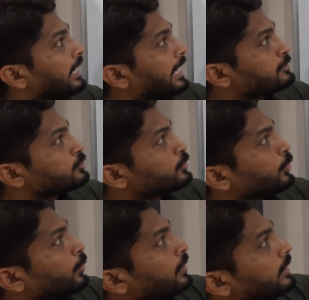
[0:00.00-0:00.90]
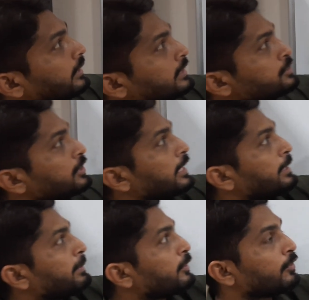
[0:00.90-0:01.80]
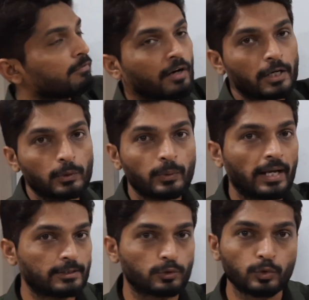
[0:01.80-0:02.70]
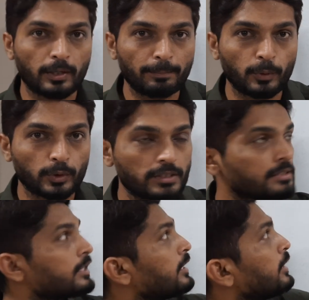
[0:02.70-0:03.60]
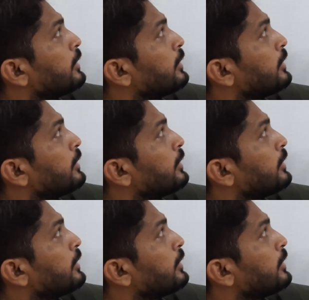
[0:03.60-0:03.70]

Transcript: As you know, each element of R2 has two components.